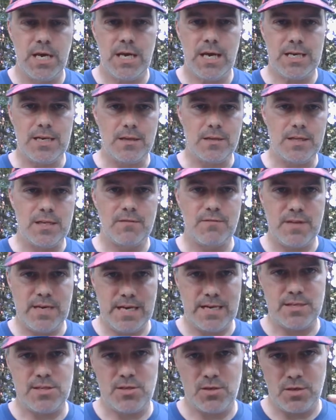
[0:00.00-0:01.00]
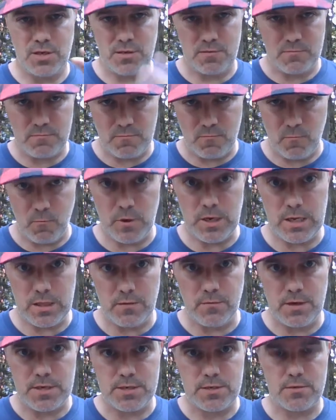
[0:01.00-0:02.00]
had to leave that so you could read
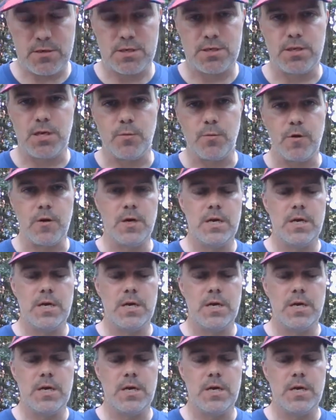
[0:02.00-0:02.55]
the registration number.